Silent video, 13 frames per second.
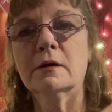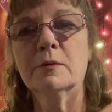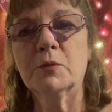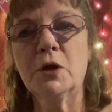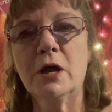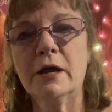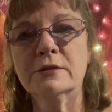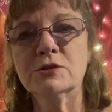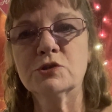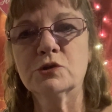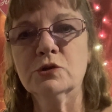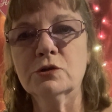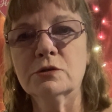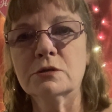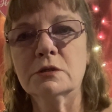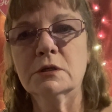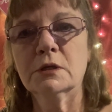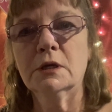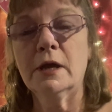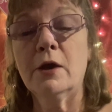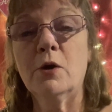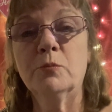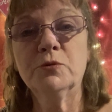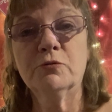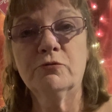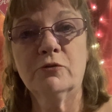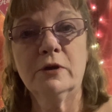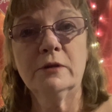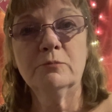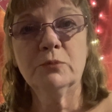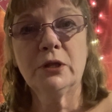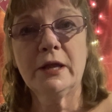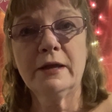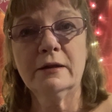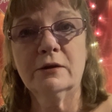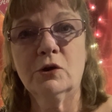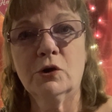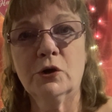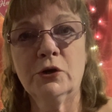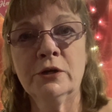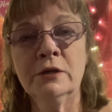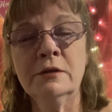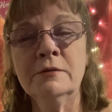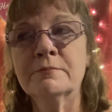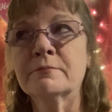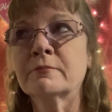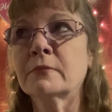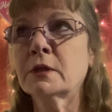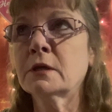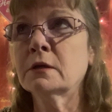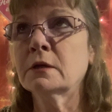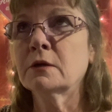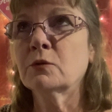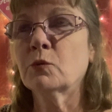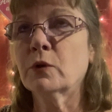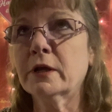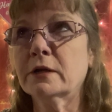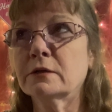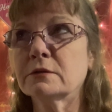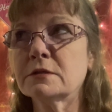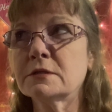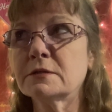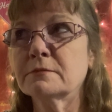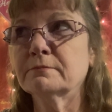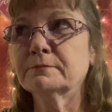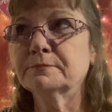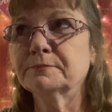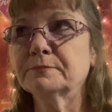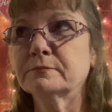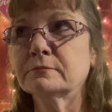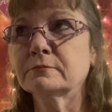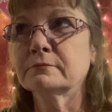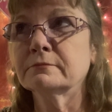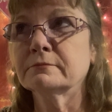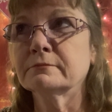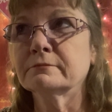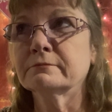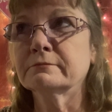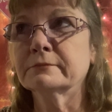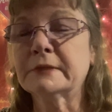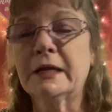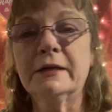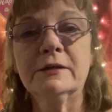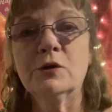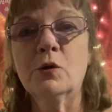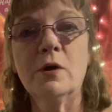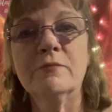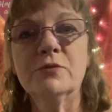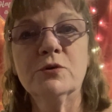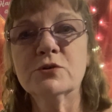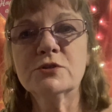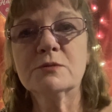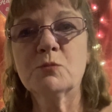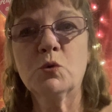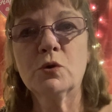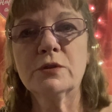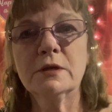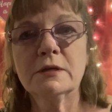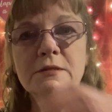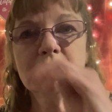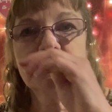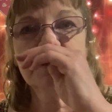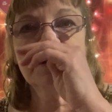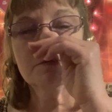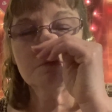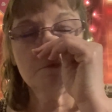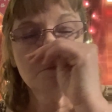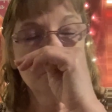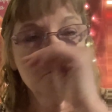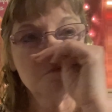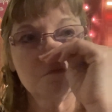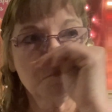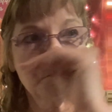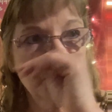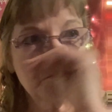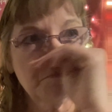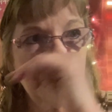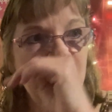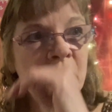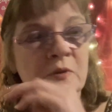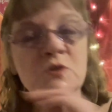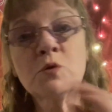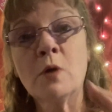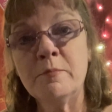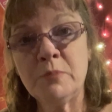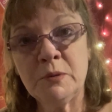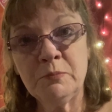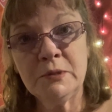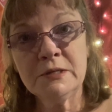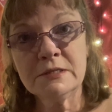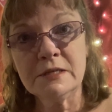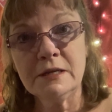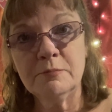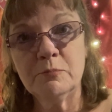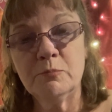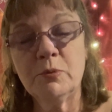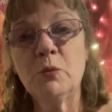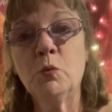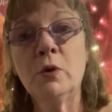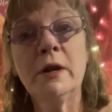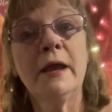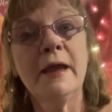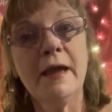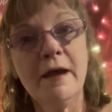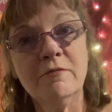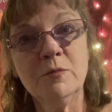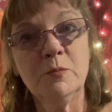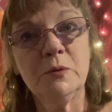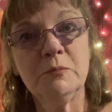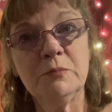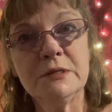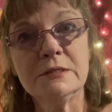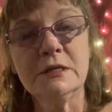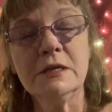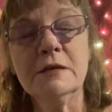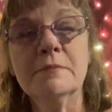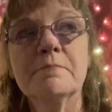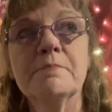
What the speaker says: concert. Helped a friend plant a garden. What else? I don't know. There's some more things in there. So I've been busy, but when I haven't been busy,